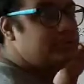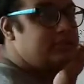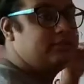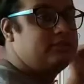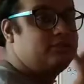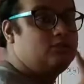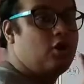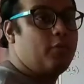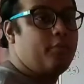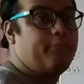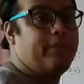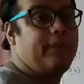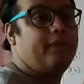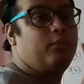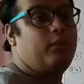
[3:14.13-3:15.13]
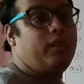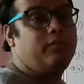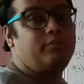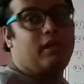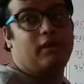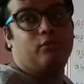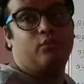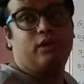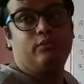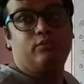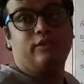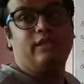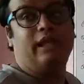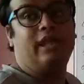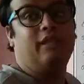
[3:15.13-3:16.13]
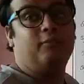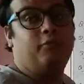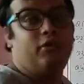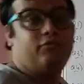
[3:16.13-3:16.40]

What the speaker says: this topic one by one with the help of